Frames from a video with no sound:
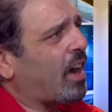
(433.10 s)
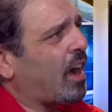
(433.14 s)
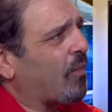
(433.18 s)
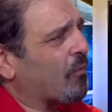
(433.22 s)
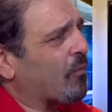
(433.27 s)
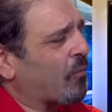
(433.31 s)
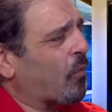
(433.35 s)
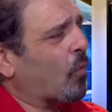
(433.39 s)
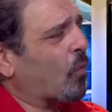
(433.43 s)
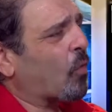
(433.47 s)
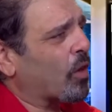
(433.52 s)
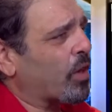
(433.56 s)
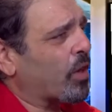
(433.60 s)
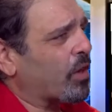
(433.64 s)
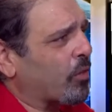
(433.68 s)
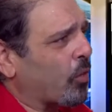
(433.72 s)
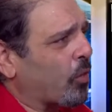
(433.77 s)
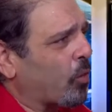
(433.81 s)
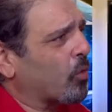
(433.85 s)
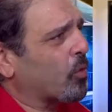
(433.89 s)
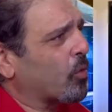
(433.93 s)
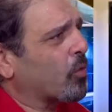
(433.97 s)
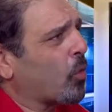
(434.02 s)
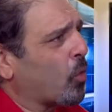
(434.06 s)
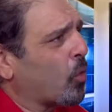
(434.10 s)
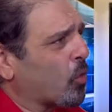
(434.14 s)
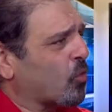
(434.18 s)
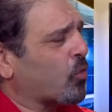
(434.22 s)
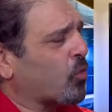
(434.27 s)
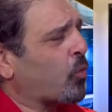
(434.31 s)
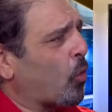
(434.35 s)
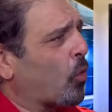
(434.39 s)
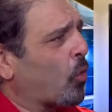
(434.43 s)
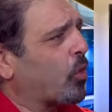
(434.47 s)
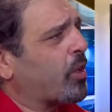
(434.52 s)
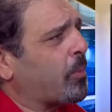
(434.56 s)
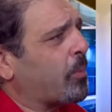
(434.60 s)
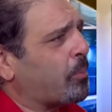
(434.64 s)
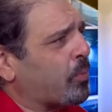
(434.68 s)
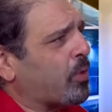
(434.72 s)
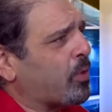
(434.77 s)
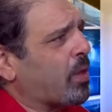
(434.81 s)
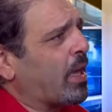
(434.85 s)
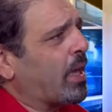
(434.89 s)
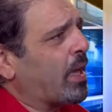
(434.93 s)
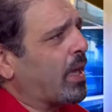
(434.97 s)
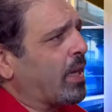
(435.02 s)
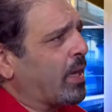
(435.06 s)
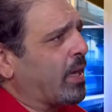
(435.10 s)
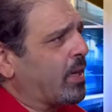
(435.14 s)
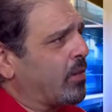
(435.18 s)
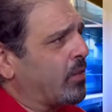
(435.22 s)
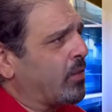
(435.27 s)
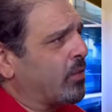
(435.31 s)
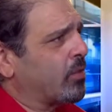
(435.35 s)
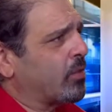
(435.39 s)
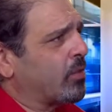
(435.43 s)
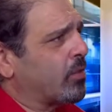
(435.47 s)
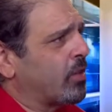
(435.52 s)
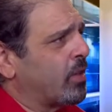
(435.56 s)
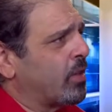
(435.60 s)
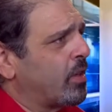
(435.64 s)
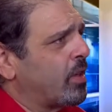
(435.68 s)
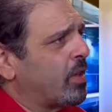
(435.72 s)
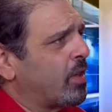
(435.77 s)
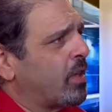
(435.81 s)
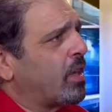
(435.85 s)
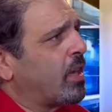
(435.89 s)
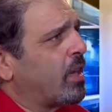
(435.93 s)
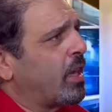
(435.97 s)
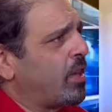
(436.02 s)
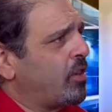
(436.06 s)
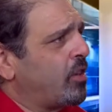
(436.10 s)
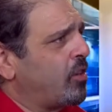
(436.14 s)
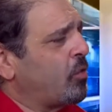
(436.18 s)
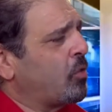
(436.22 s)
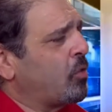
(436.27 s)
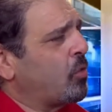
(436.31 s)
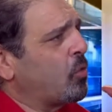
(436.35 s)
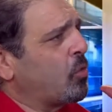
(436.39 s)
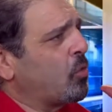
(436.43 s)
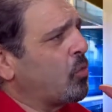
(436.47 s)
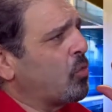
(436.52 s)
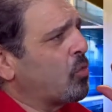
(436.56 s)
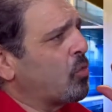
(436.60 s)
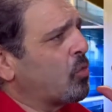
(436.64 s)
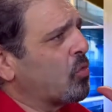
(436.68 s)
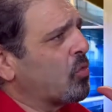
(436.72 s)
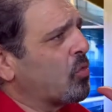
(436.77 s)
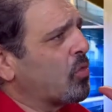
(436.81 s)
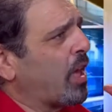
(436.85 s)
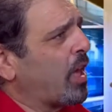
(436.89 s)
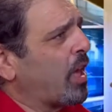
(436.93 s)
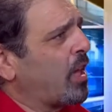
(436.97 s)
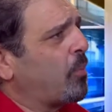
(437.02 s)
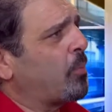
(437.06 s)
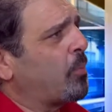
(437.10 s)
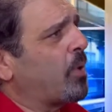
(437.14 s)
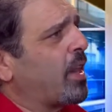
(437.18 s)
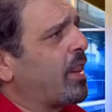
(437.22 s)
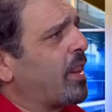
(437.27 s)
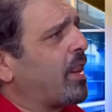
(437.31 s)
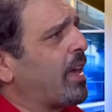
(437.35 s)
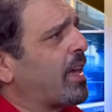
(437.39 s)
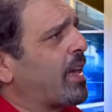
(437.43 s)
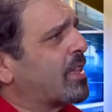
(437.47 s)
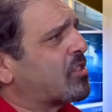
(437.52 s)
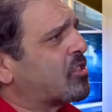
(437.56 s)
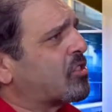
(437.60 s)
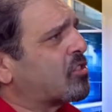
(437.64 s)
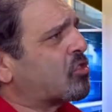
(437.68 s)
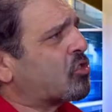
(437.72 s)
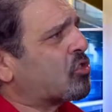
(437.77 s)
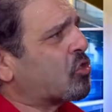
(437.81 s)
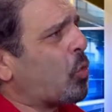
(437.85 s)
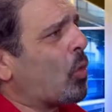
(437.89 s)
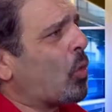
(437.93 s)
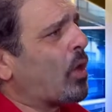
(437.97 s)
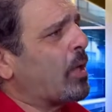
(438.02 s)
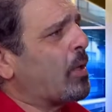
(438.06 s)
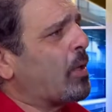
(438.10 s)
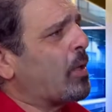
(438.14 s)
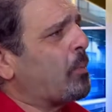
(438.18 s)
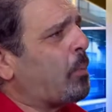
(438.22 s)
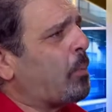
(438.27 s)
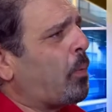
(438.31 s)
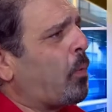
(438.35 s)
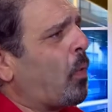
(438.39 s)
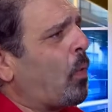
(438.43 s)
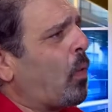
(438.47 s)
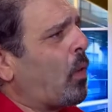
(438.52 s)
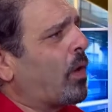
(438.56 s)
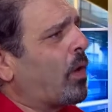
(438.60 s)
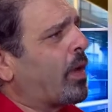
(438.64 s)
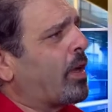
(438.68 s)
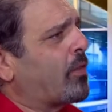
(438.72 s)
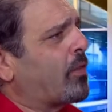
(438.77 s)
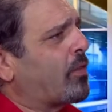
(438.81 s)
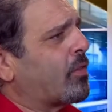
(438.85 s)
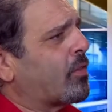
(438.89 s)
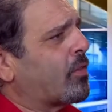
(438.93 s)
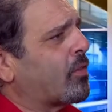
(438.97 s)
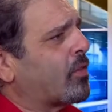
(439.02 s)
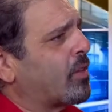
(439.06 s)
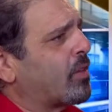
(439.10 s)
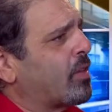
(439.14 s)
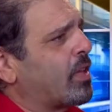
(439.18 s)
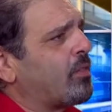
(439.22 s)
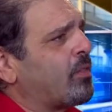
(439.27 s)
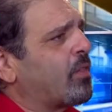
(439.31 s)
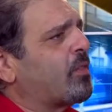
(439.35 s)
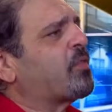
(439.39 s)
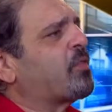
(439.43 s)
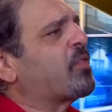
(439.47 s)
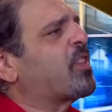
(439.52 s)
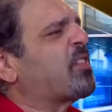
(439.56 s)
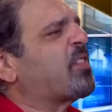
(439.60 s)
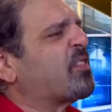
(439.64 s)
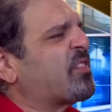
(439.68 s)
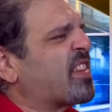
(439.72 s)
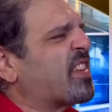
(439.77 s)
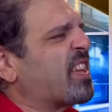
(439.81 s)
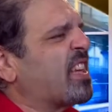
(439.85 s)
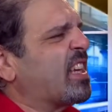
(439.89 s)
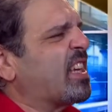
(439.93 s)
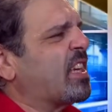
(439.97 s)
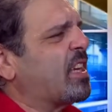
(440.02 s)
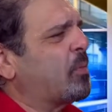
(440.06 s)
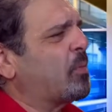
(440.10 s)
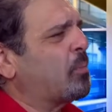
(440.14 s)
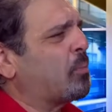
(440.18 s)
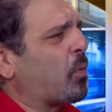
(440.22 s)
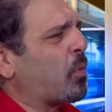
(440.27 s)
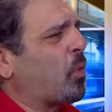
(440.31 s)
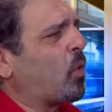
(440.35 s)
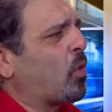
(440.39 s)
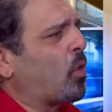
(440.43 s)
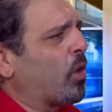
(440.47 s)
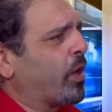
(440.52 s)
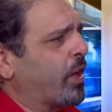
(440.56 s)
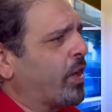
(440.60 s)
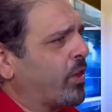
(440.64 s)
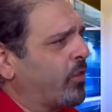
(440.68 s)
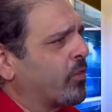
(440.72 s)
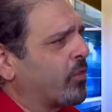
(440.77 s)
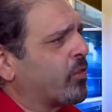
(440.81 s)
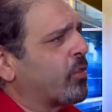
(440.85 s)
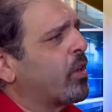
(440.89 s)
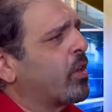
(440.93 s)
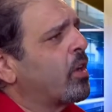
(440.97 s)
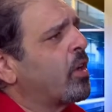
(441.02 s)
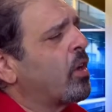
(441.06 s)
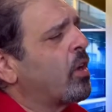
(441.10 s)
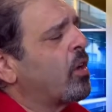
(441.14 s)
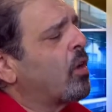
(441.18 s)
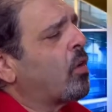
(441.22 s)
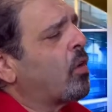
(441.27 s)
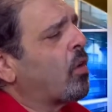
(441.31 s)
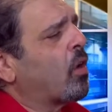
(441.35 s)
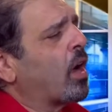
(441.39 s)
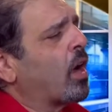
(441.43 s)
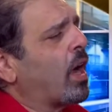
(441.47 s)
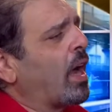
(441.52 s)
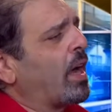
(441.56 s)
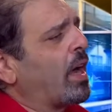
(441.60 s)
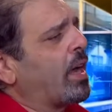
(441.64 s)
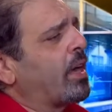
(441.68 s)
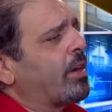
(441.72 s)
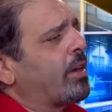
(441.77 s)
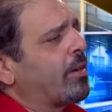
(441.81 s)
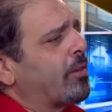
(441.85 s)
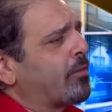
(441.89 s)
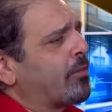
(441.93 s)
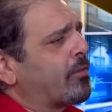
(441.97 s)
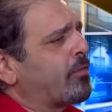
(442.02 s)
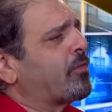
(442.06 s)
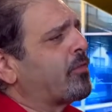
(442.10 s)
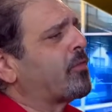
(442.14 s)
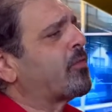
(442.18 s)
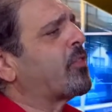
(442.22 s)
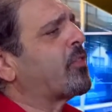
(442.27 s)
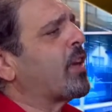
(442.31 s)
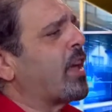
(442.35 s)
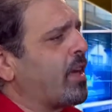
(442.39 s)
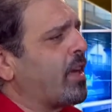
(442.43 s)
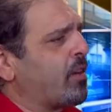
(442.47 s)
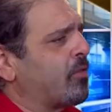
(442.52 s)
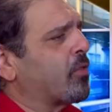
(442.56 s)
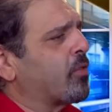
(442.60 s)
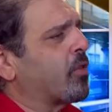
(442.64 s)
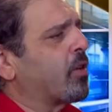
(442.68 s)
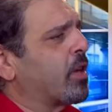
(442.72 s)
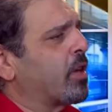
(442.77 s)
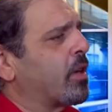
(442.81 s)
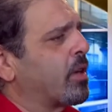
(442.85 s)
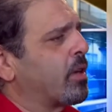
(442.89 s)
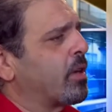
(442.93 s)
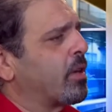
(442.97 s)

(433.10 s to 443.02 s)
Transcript: 40, those, those 40 plays, and you, anybody that's 20 points, even 15 points or higher favorite,